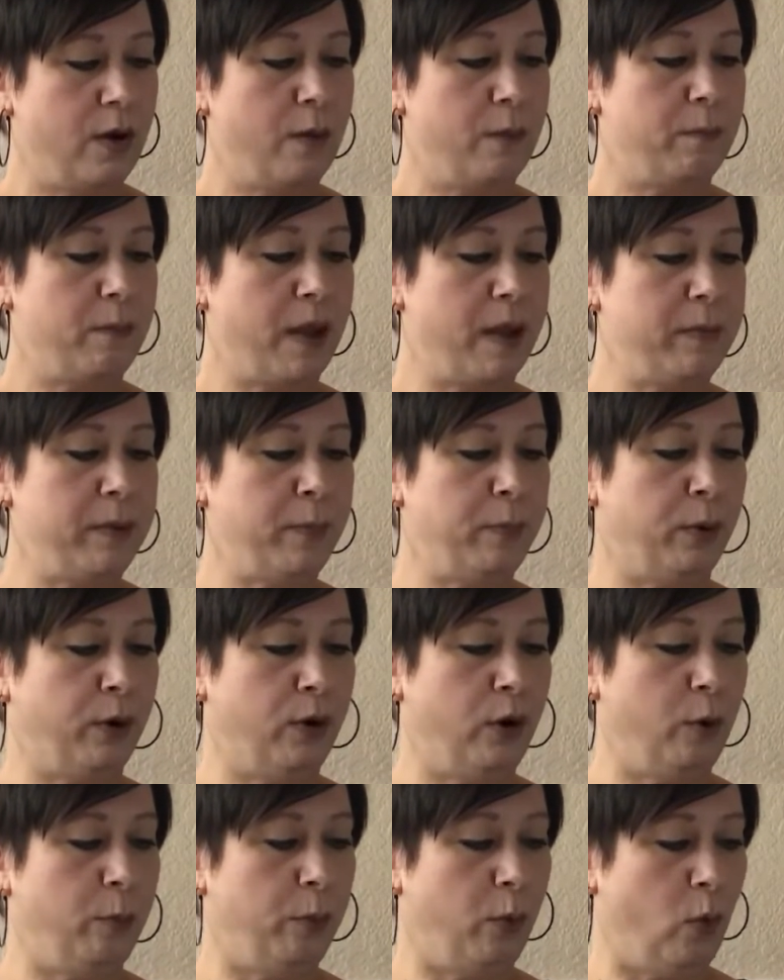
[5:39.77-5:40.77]
Baby
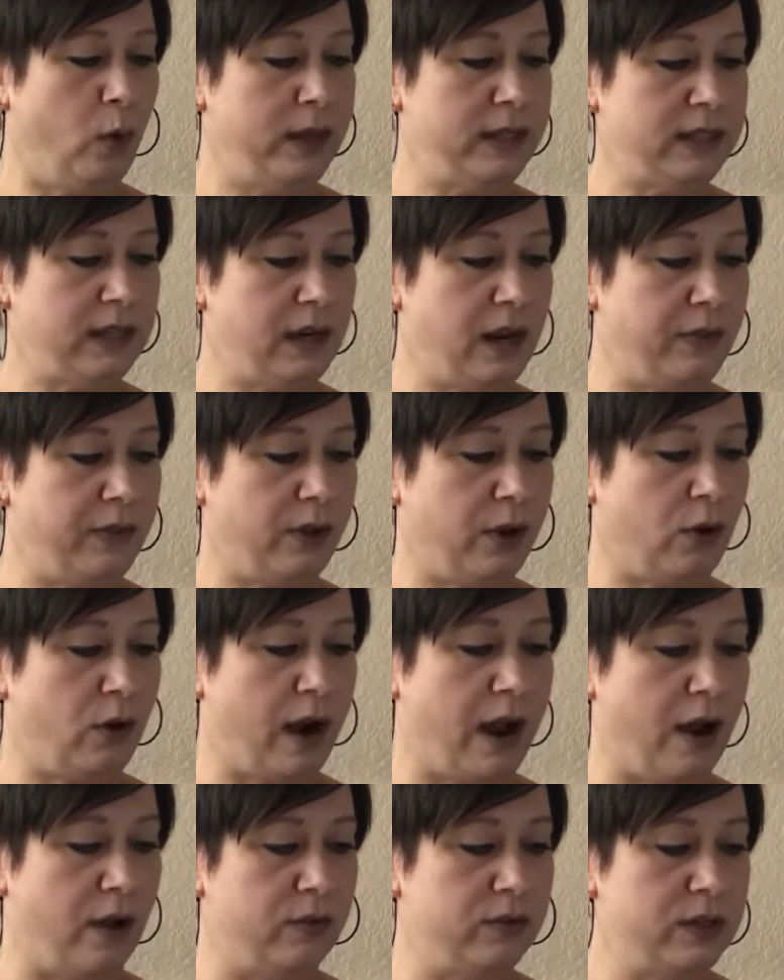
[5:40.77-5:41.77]
Pearl pointed at the
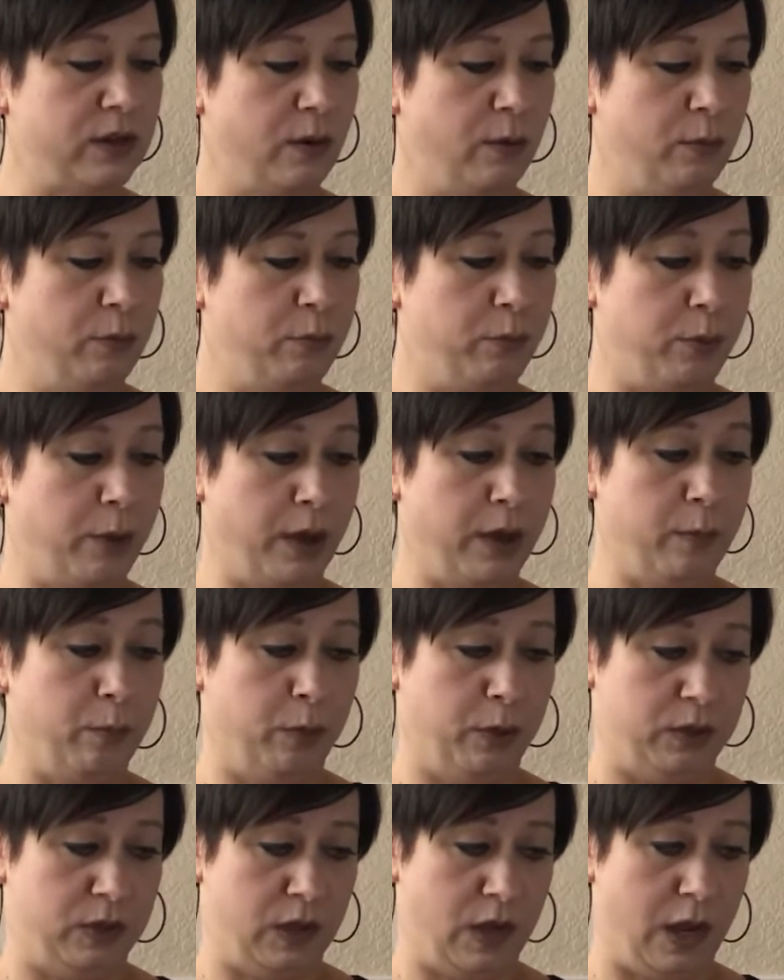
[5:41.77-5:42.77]
ground. "Big
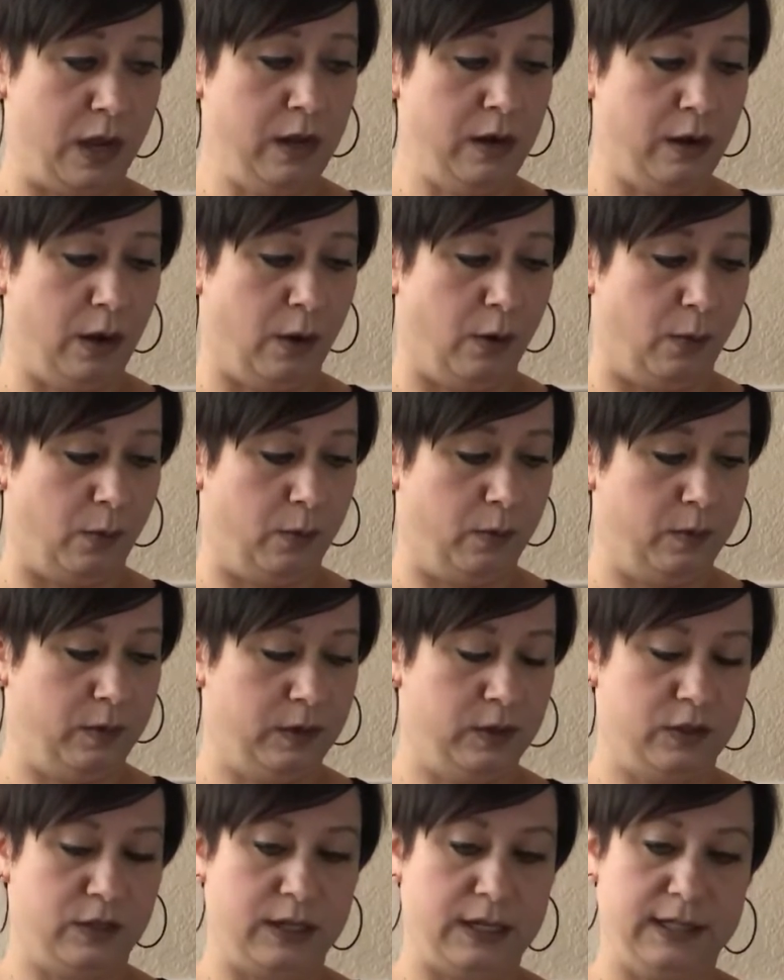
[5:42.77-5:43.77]
potato,"
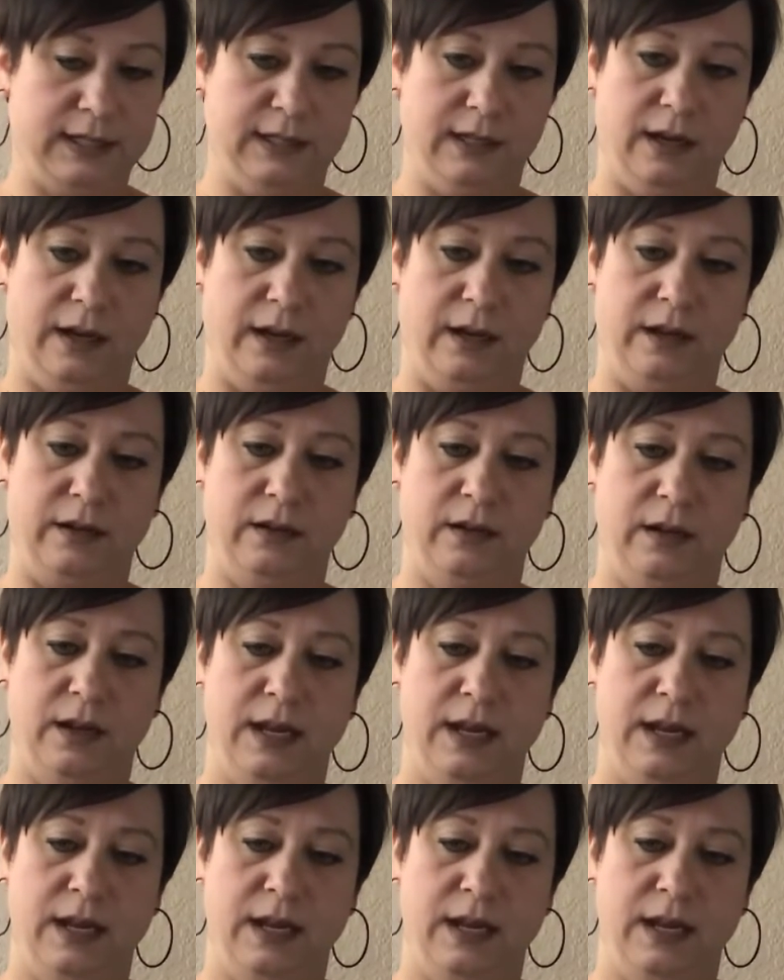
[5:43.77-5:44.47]
she said.